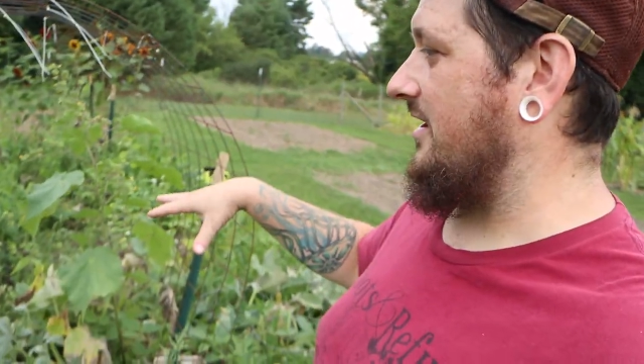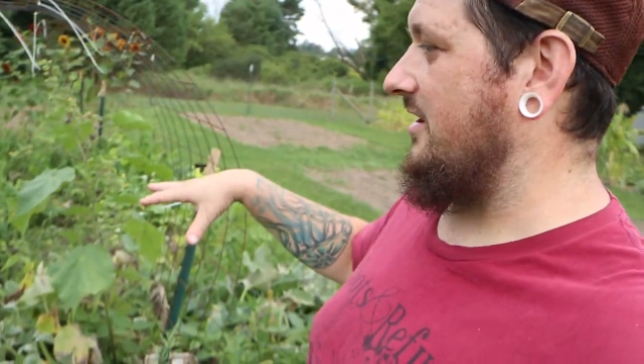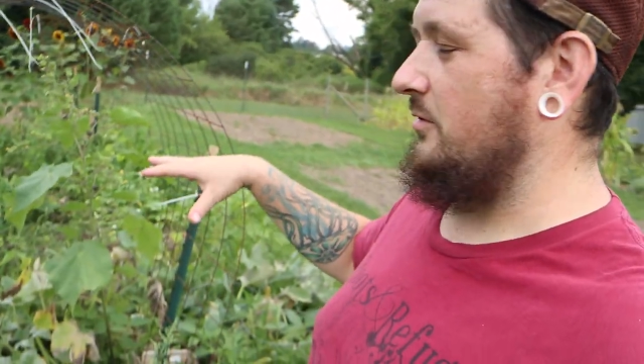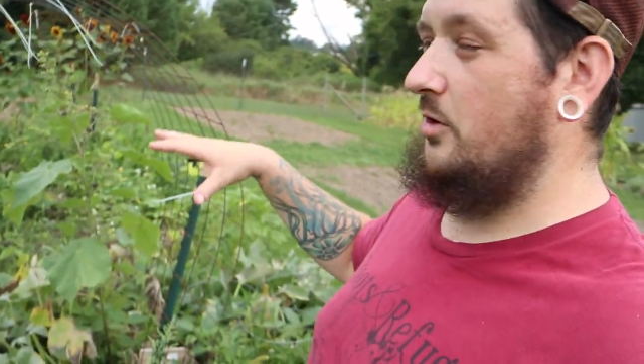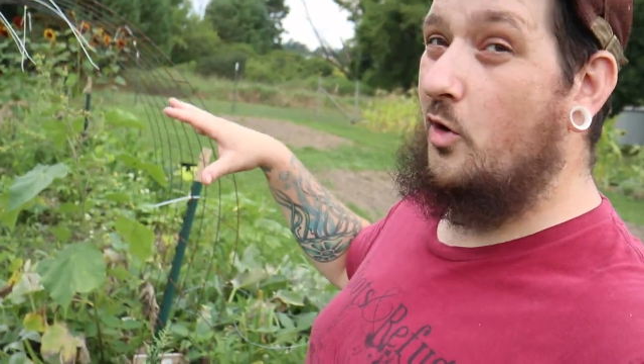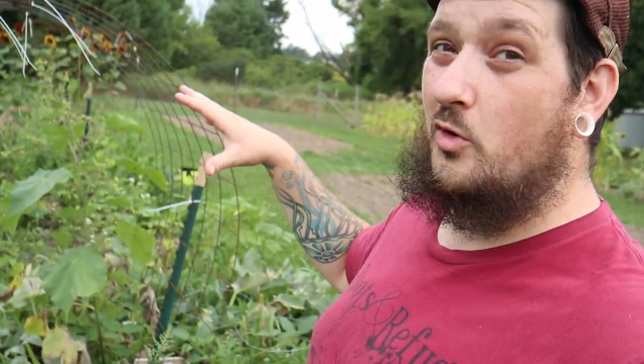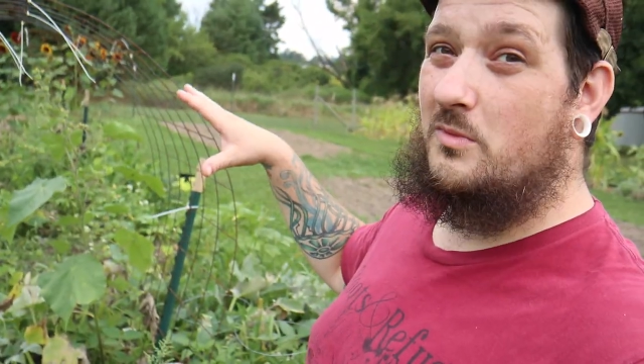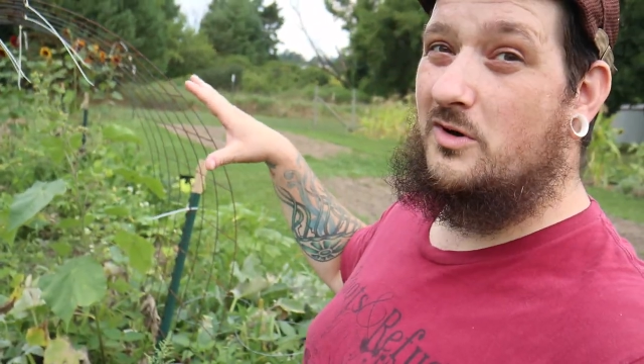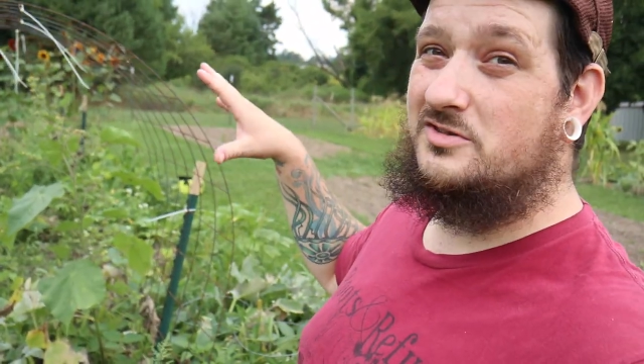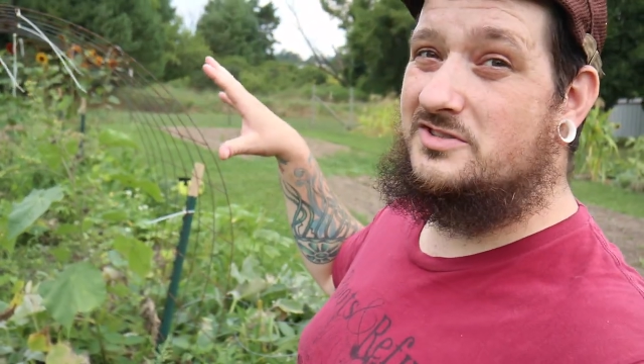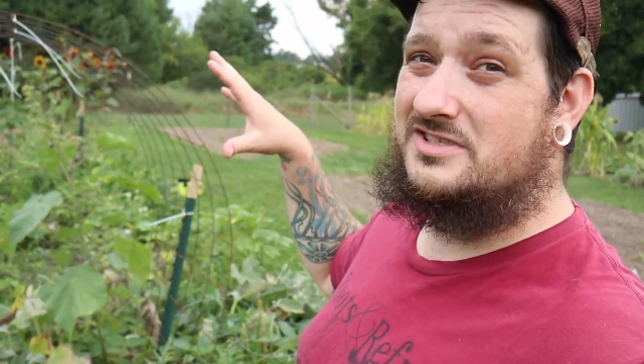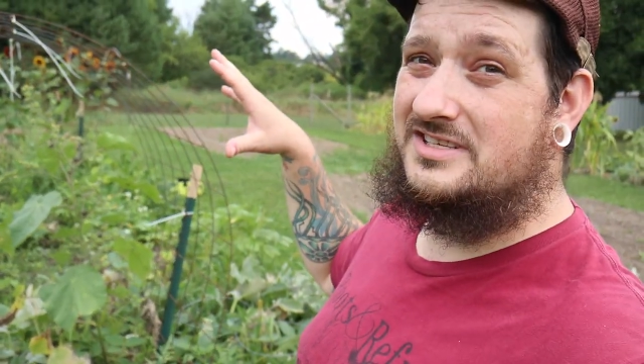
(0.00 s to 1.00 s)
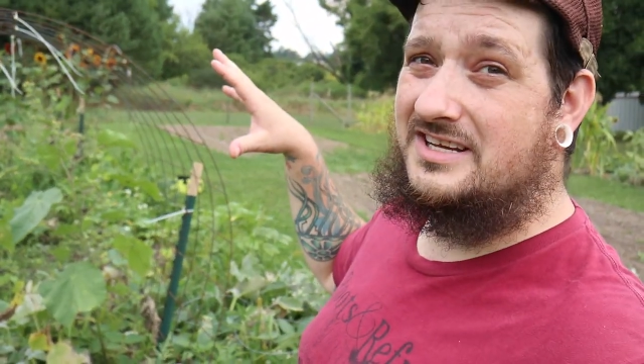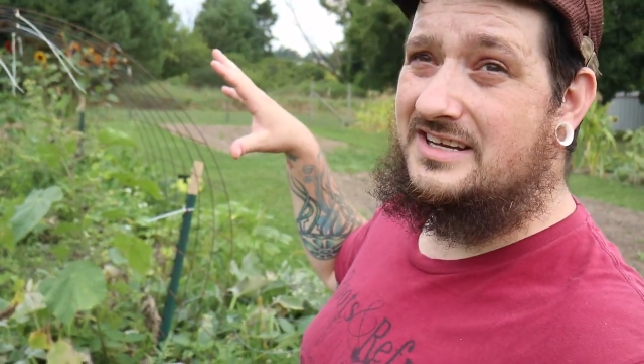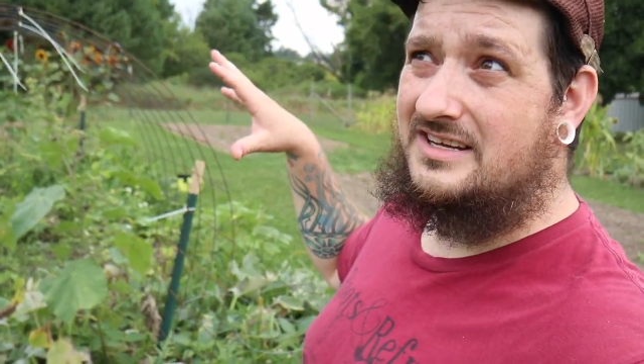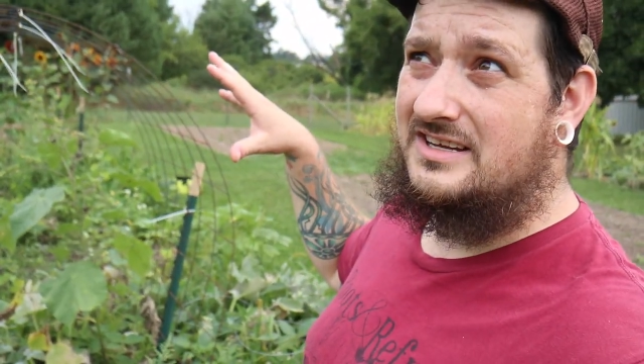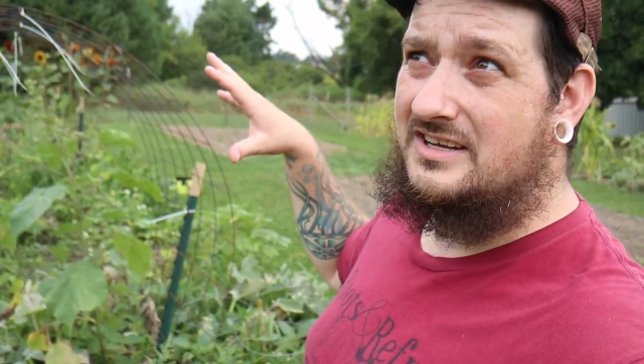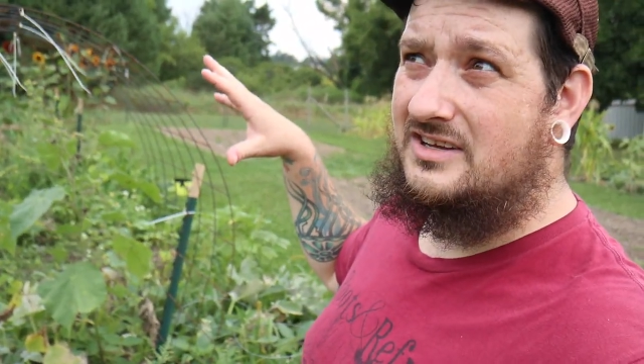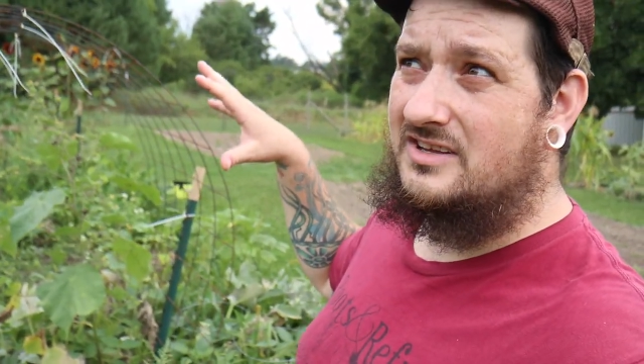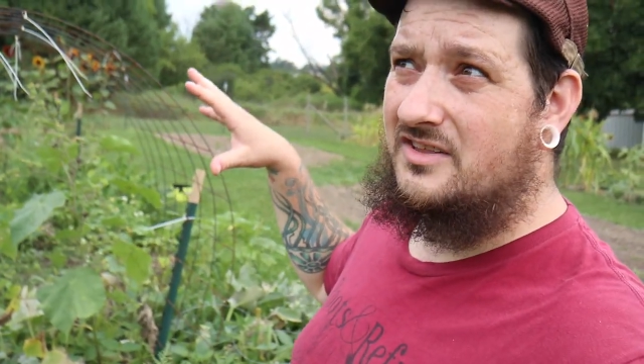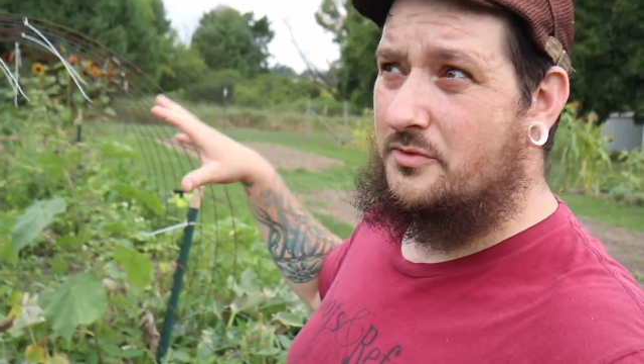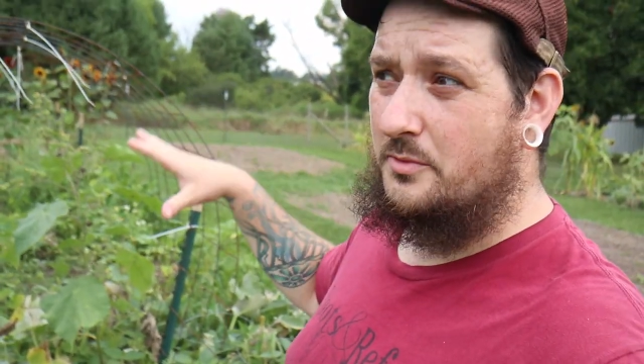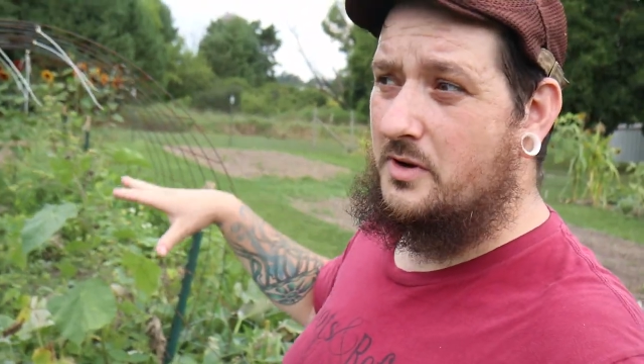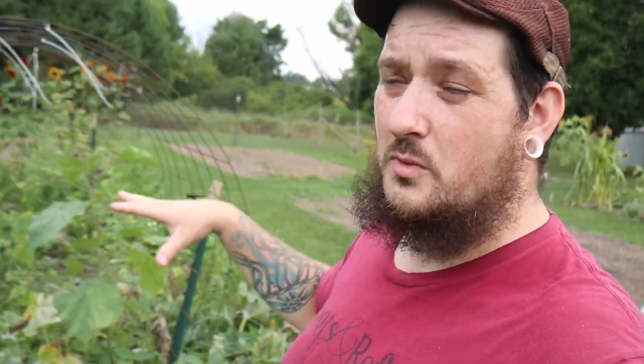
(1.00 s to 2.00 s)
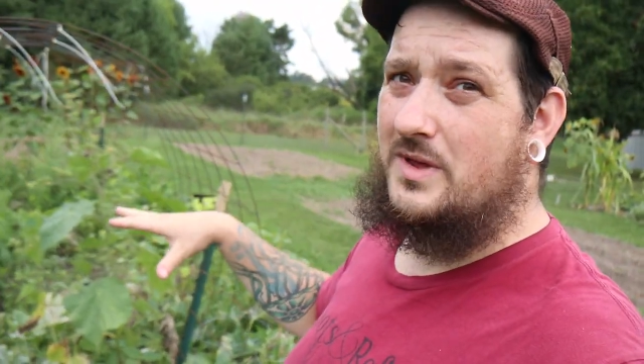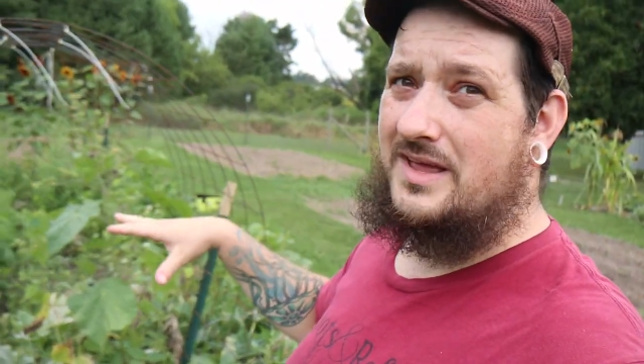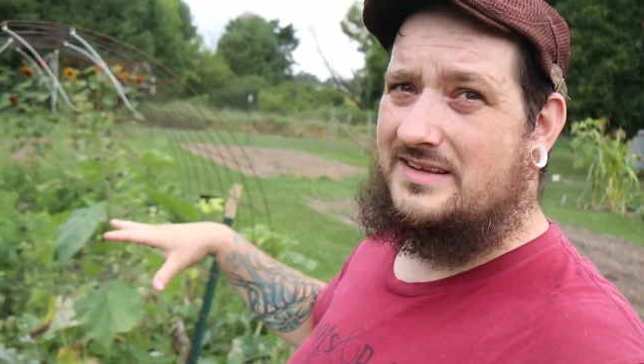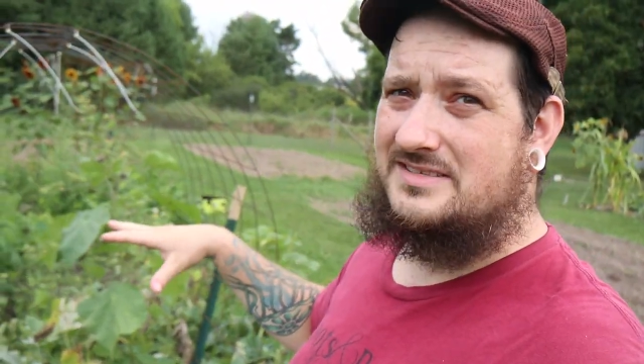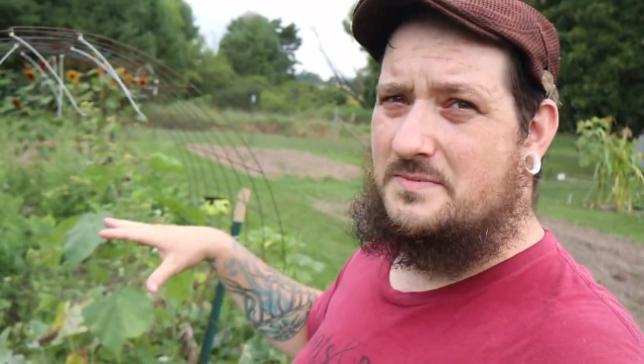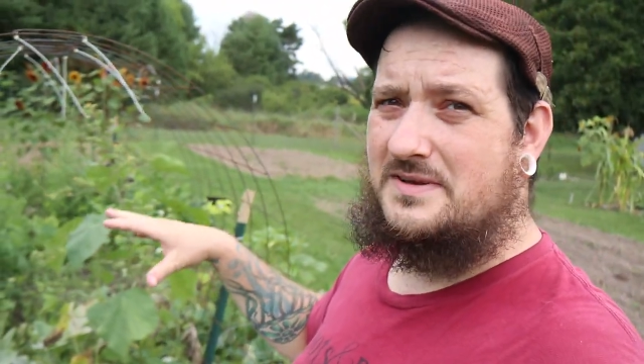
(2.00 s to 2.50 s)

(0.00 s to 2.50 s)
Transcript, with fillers: here in almost 3 weeks.